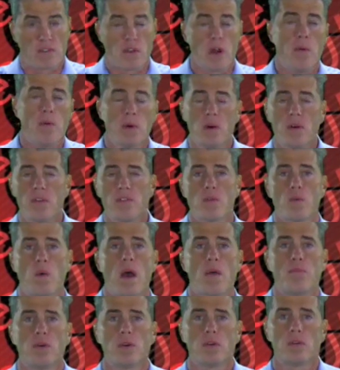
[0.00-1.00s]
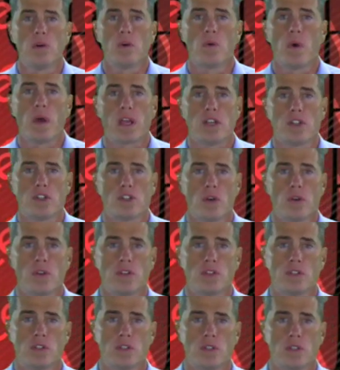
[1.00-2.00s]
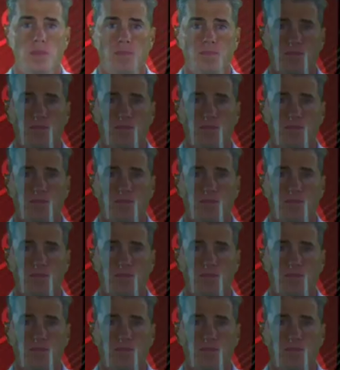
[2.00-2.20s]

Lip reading: So I want to go over to the whiteboard real quick and show this to you.